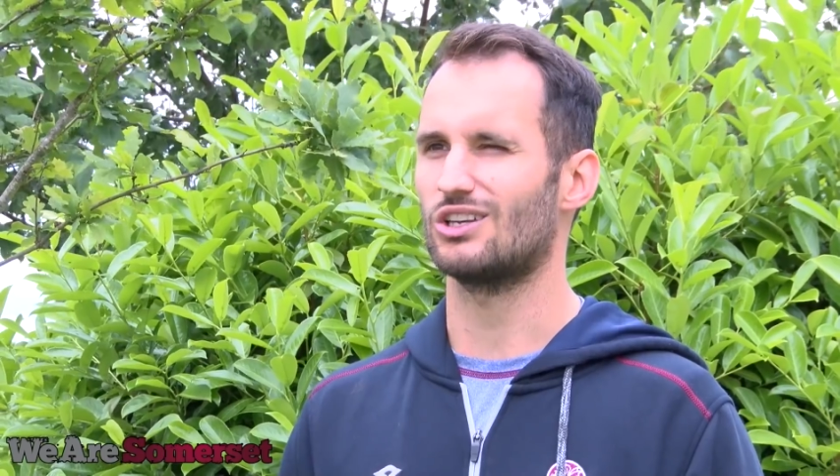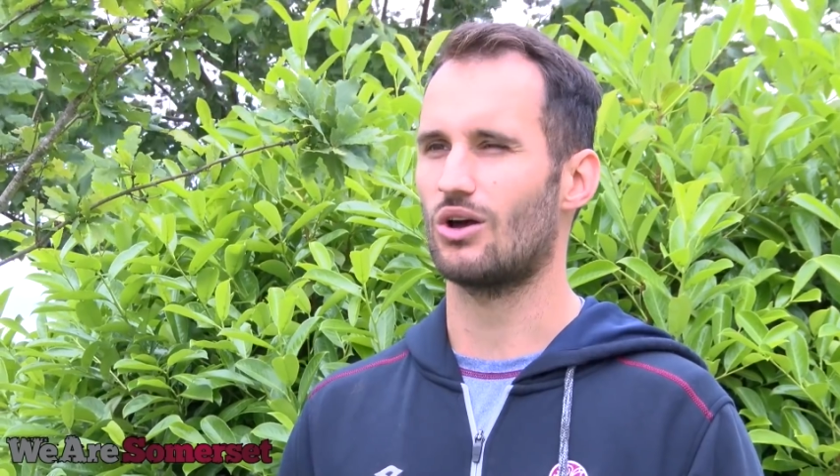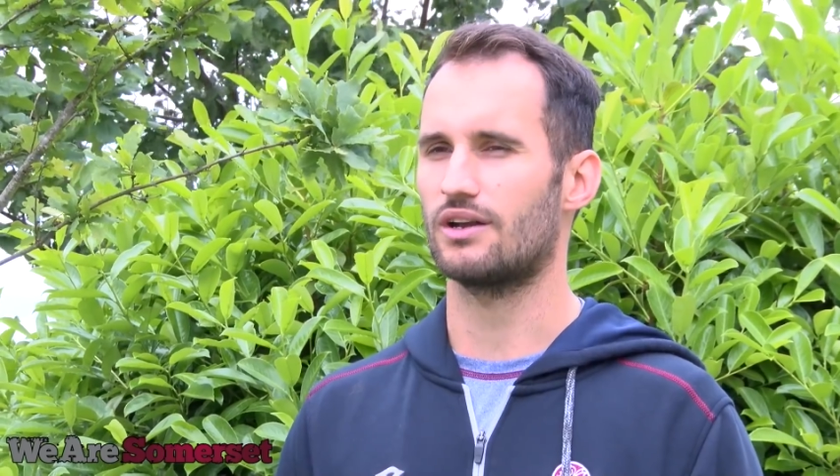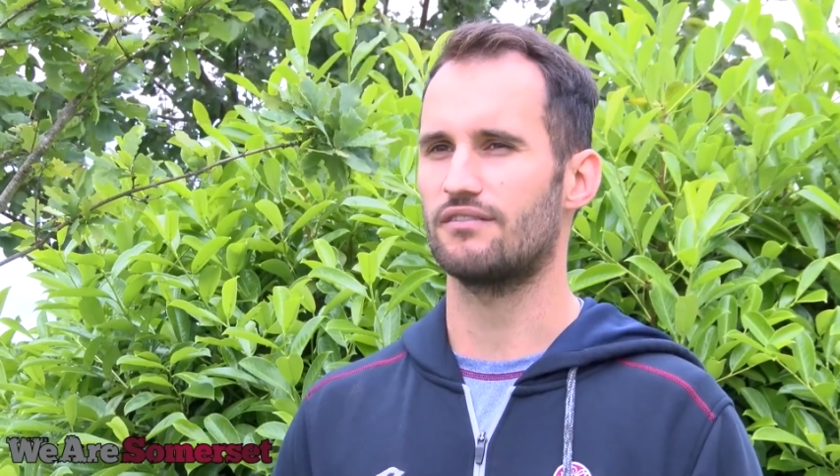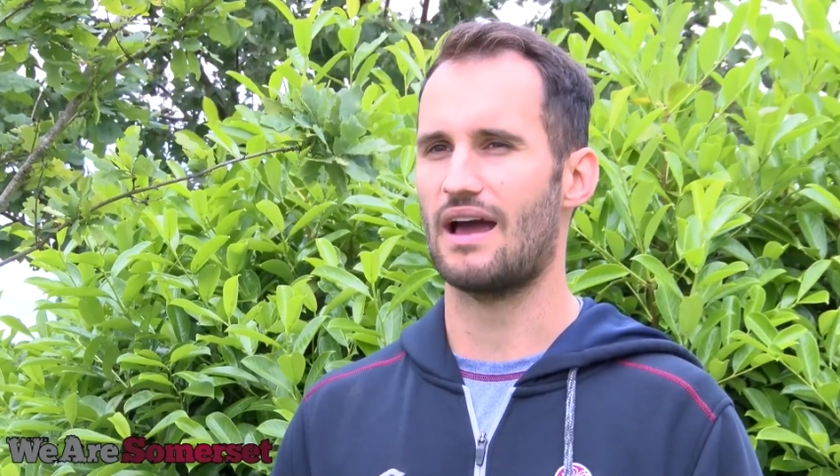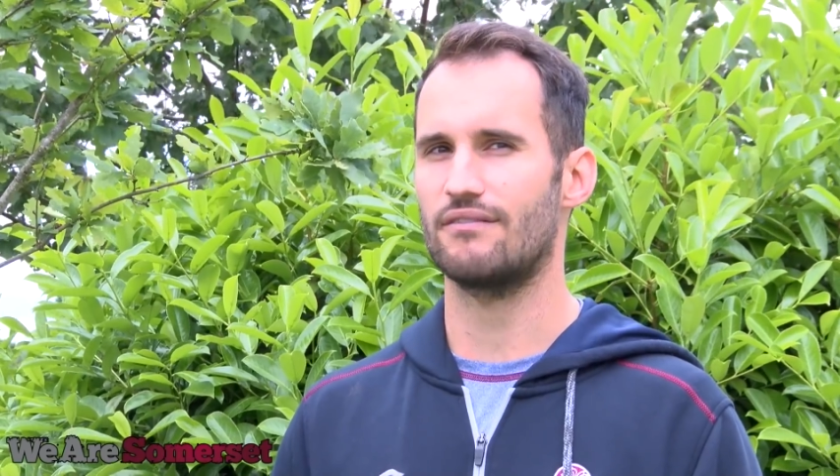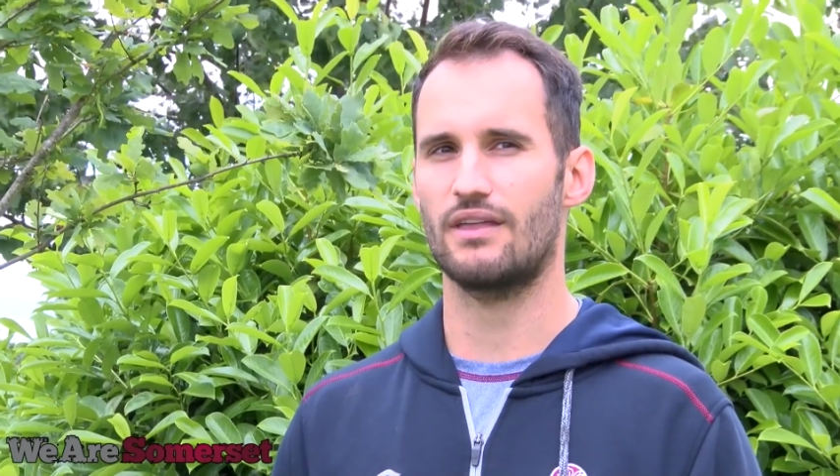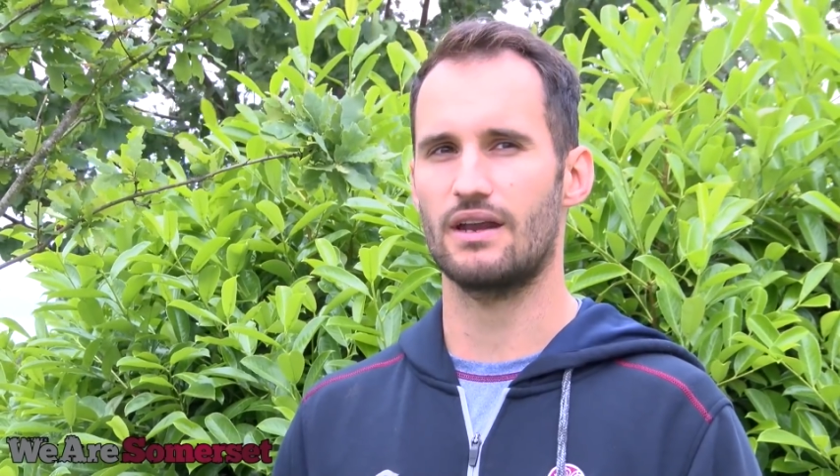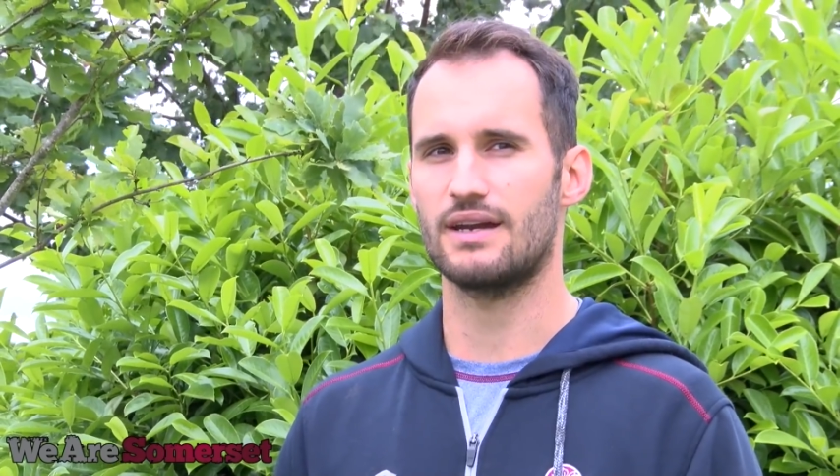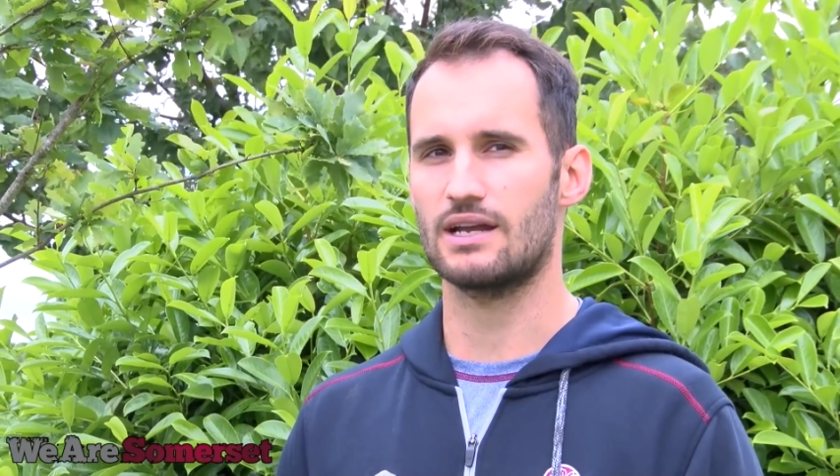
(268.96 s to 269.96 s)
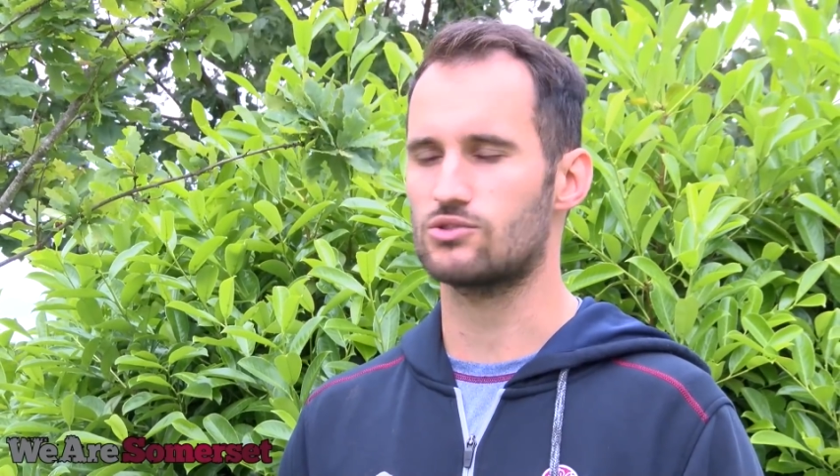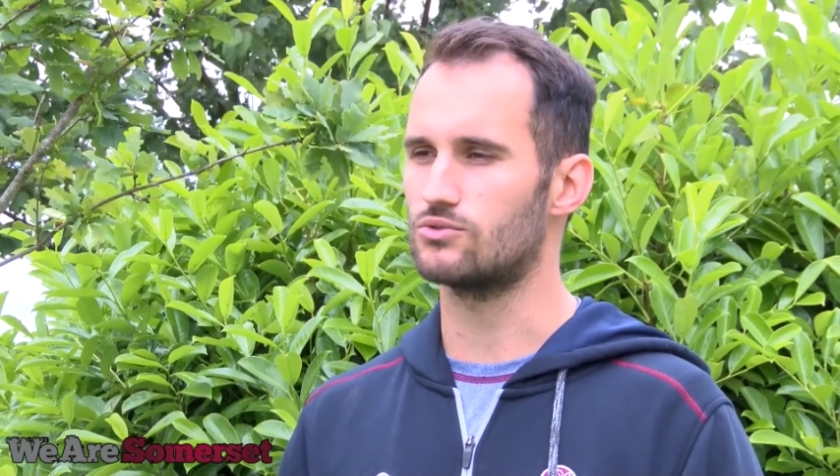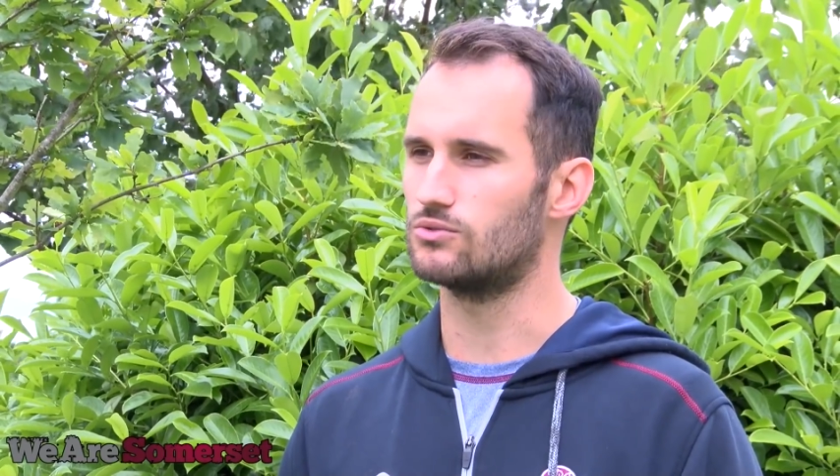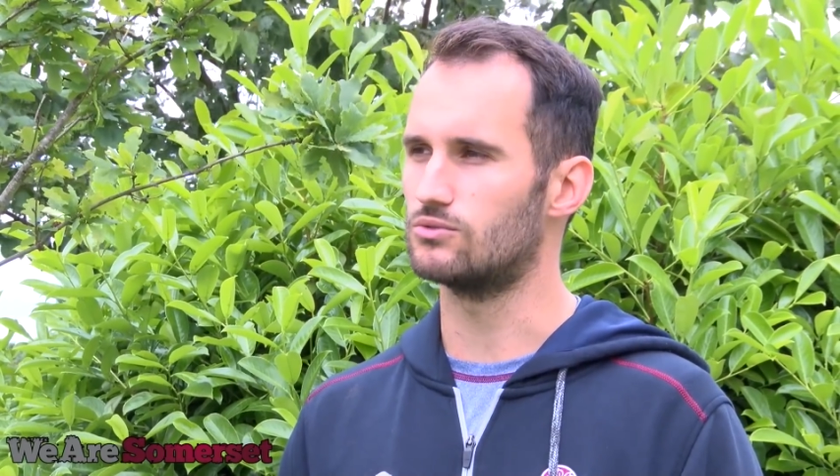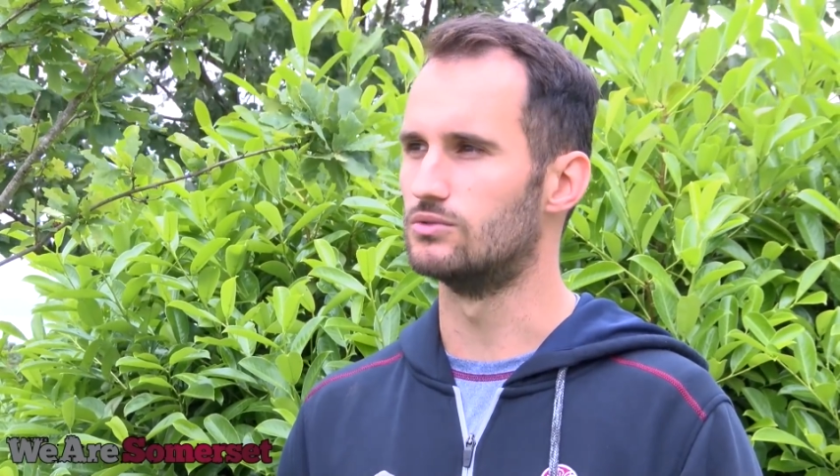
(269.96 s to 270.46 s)
kind of have that
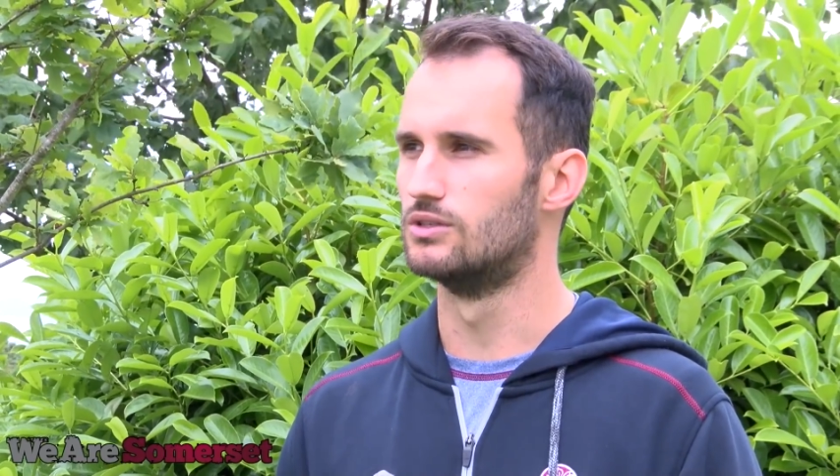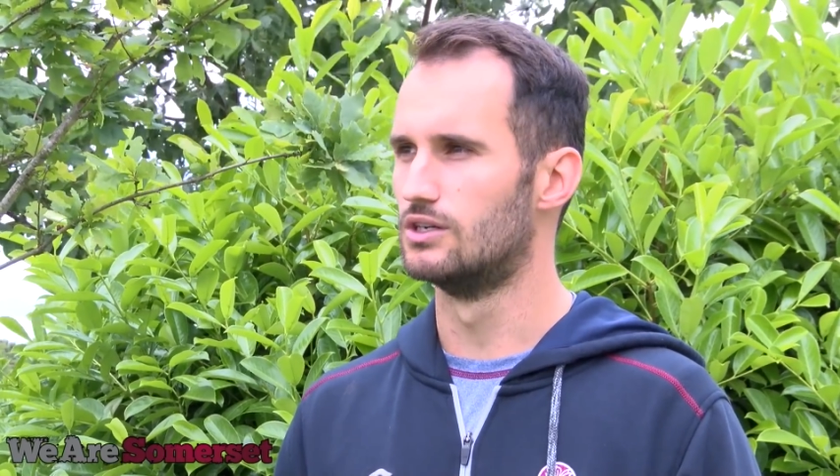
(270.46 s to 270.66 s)
natural